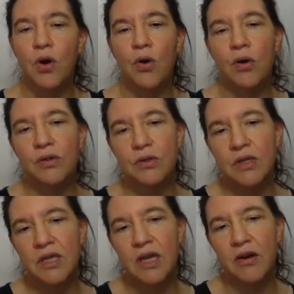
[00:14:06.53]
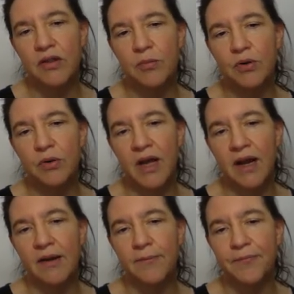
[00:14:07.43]
Also here on the blue
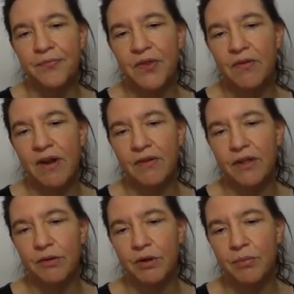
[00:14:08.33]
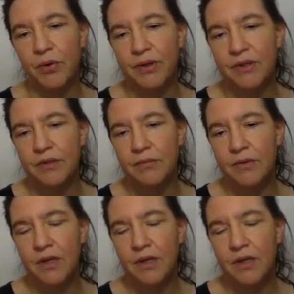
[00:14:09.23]
line, we're having three points.